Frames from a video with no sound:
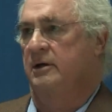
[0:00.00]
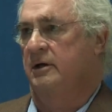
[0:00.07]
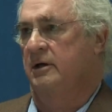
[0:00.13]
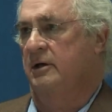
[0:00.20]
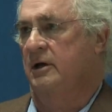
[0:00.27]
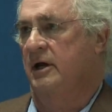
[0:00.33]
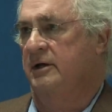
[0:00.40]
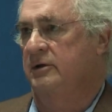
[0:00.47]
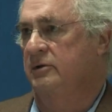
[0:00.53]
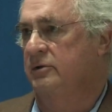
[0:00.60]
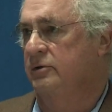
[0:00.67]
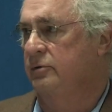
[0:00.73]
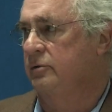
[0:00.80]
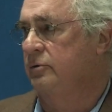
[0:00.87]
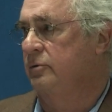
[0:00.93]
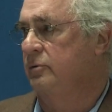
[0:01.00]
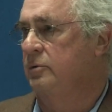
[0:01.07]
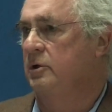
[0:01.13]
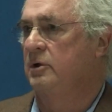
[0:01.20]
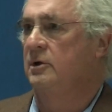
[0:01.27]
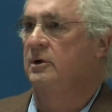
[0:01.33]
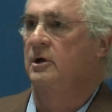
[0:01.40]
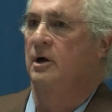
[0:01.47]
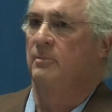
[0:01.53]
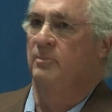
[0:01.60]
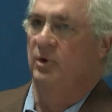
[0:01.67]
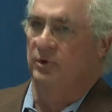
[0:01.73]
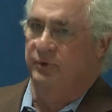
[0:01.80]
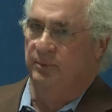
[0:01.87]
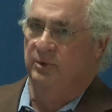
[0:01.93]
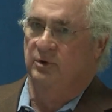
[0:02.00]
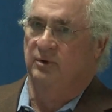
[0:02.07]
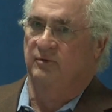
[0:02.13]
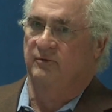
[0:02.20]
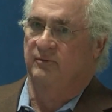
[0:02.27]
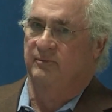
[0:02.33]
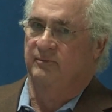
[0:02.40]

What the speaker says: and I can do multiple